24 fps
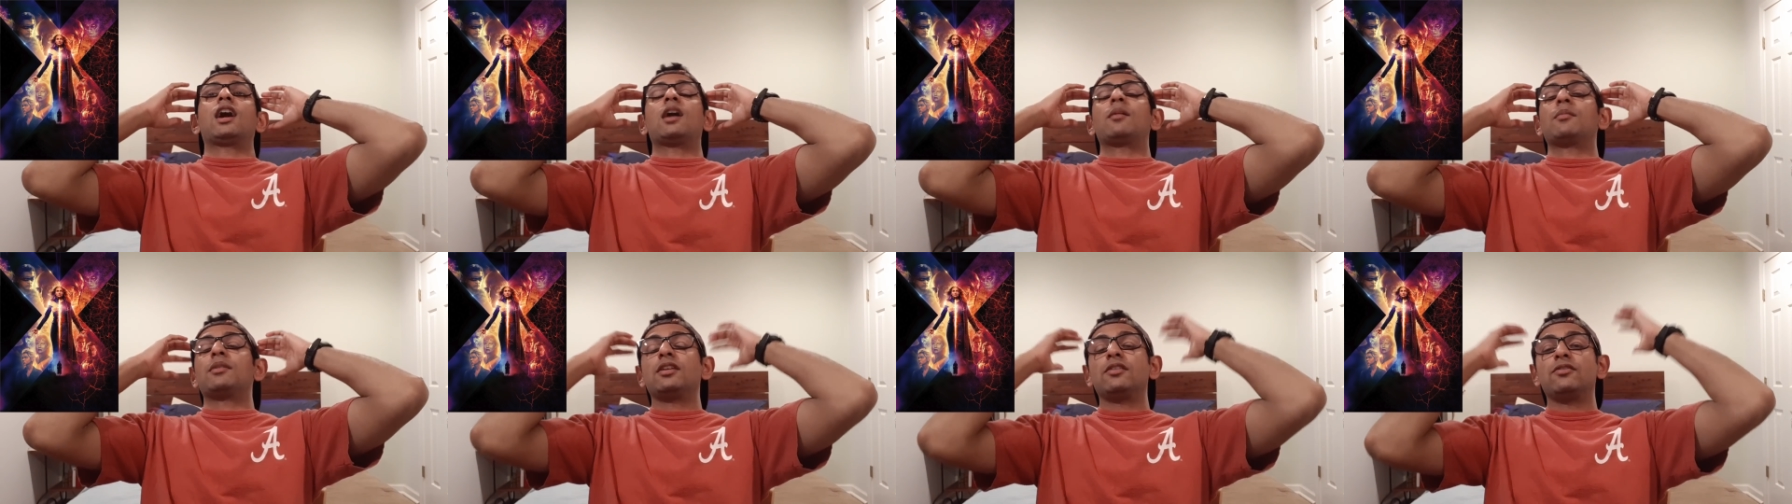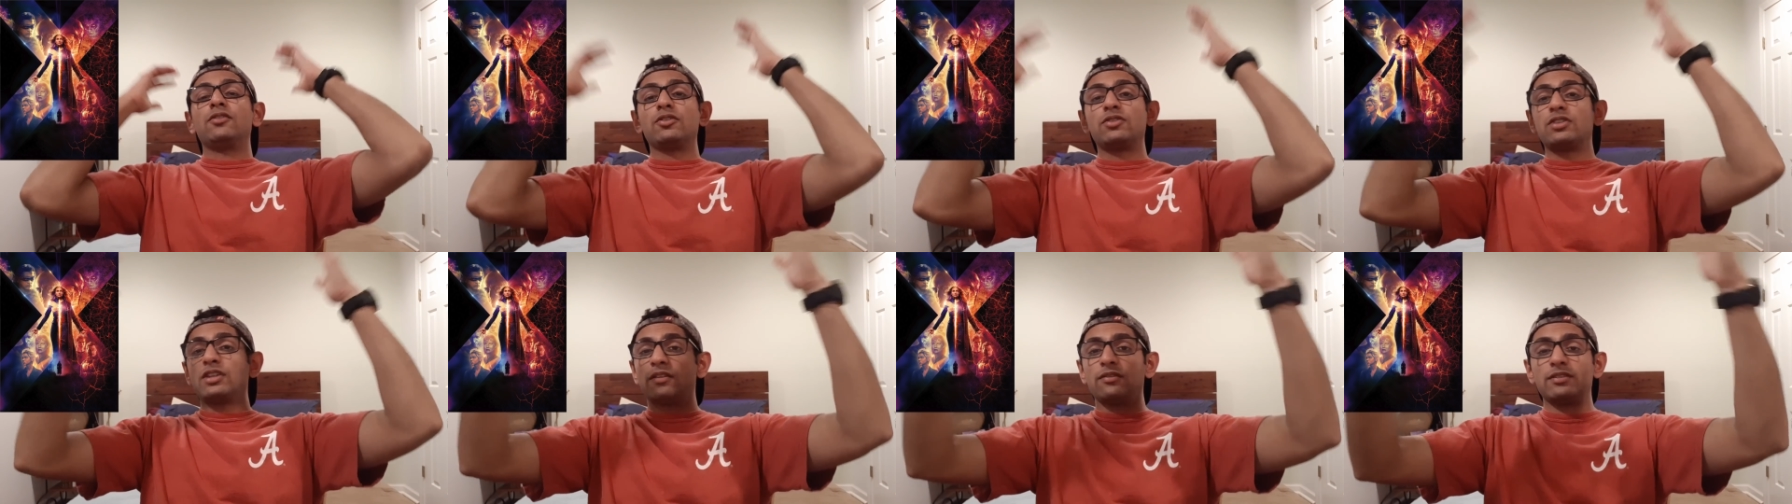I mean, if
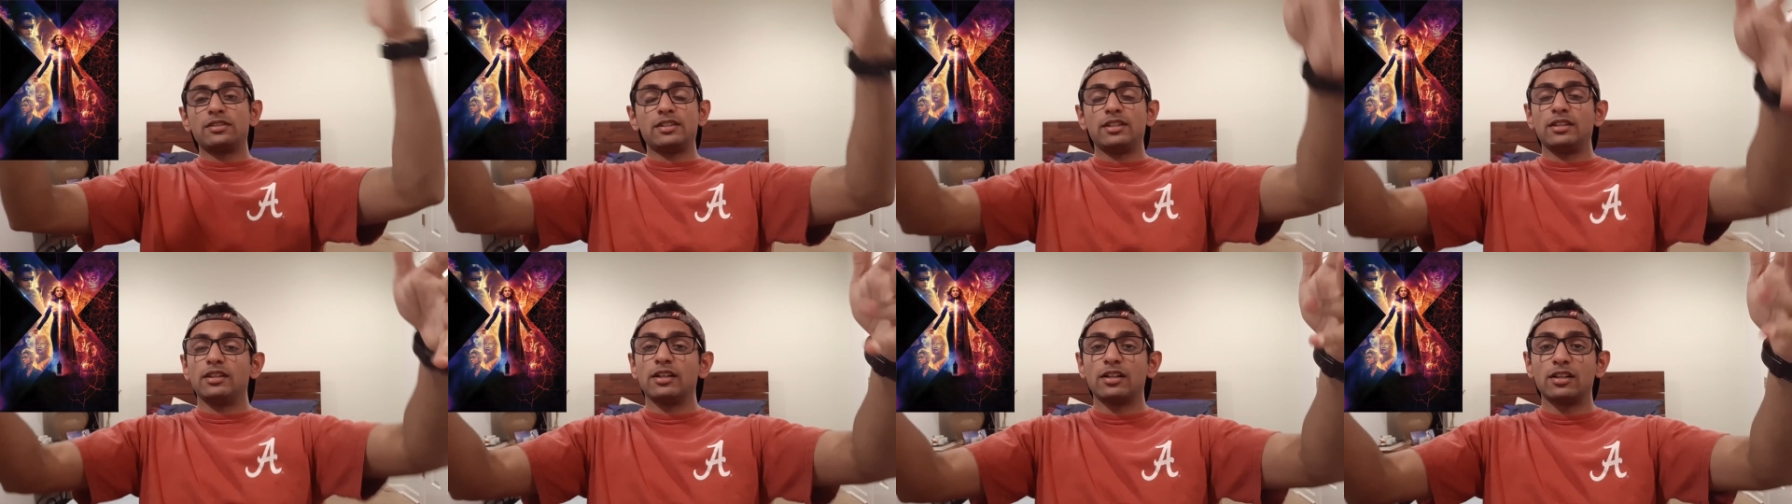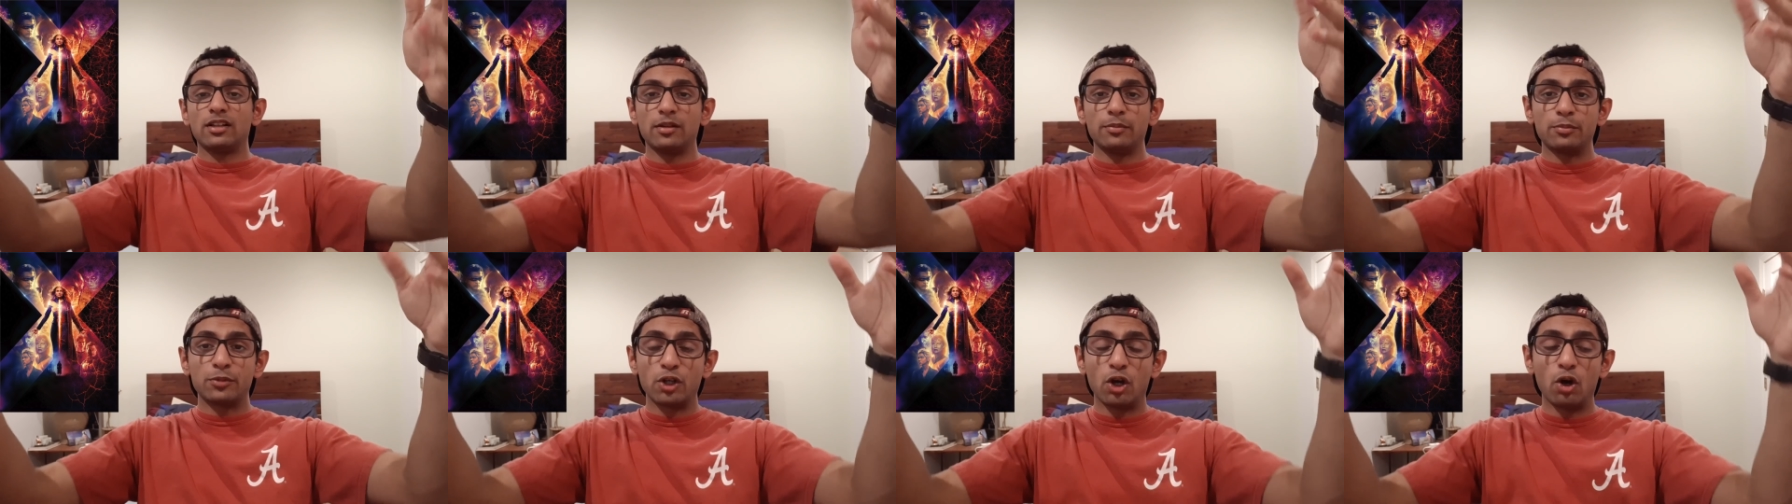you haven't seen the
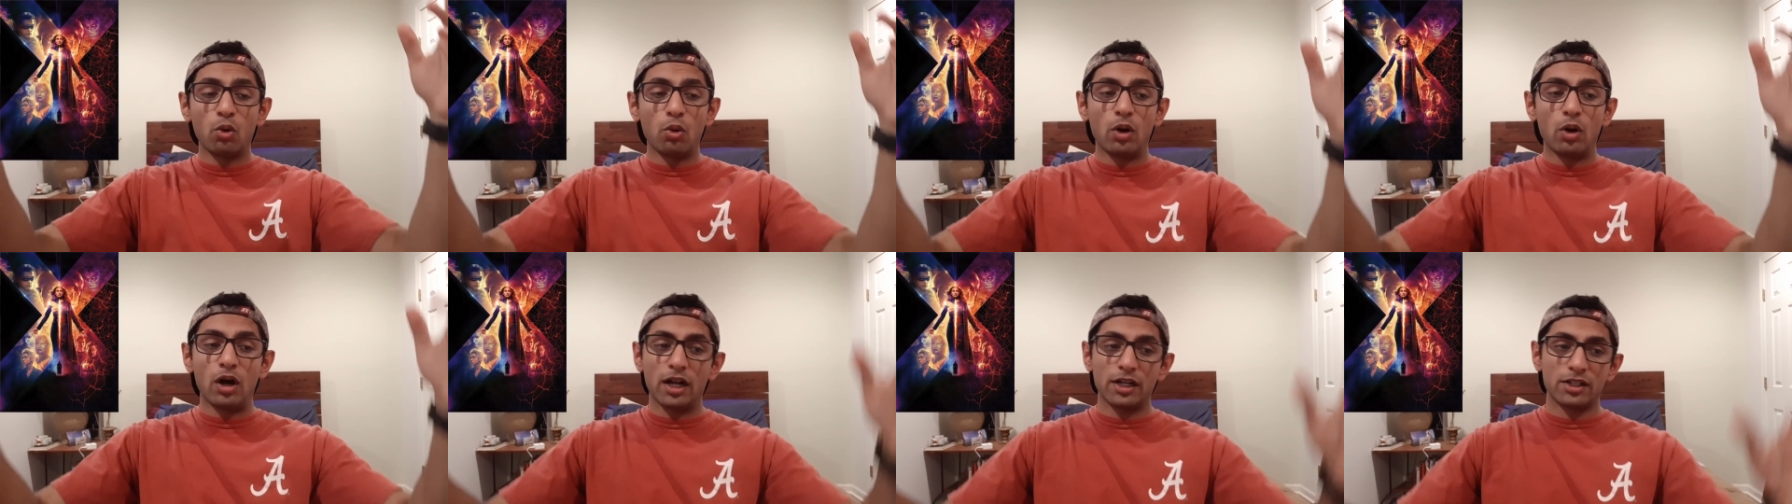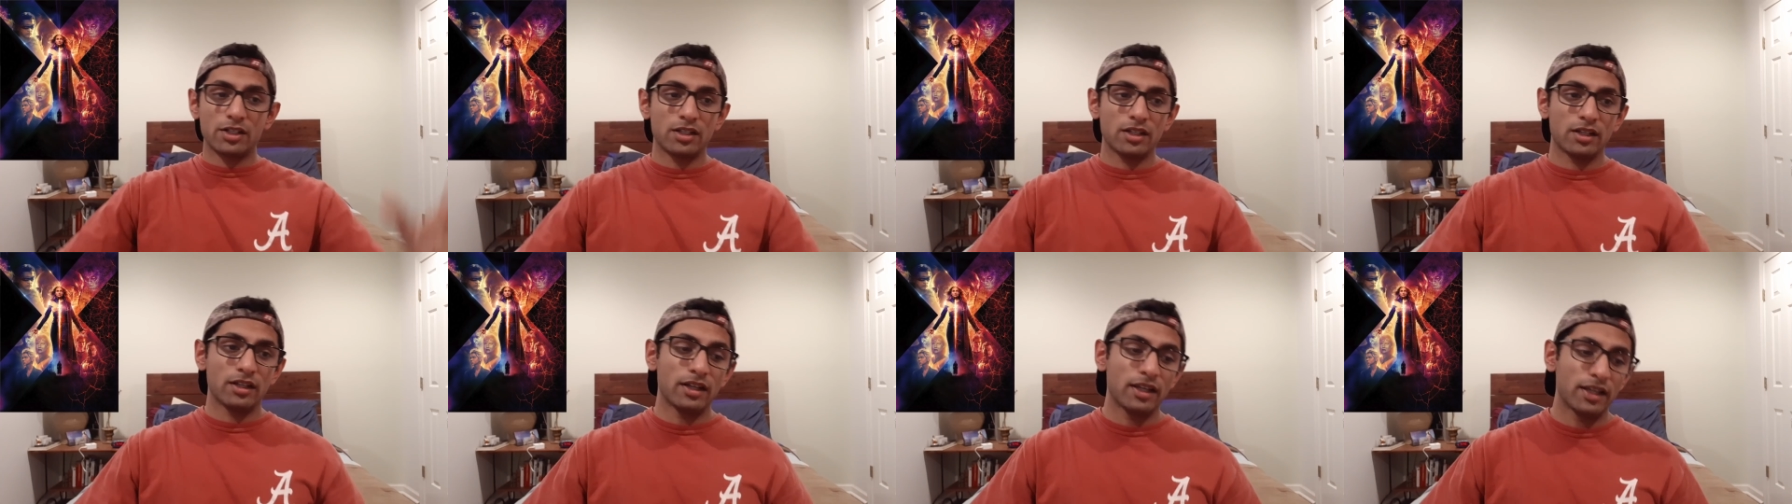clip, go
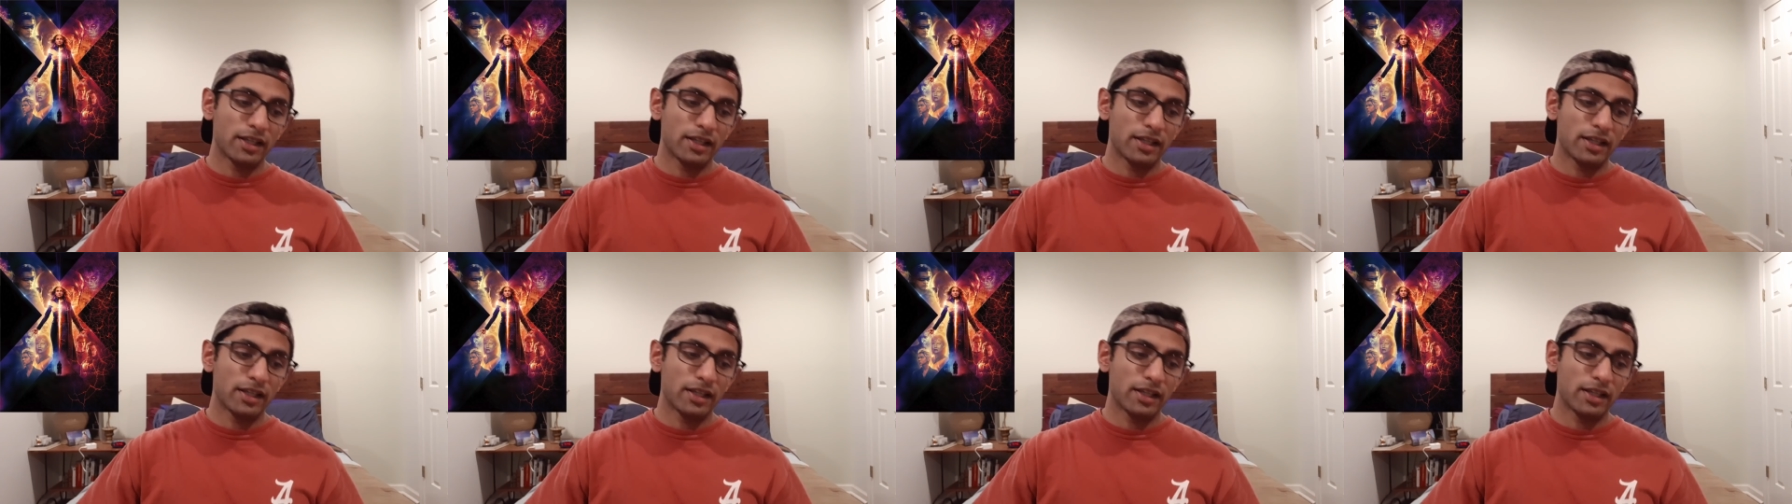watch it.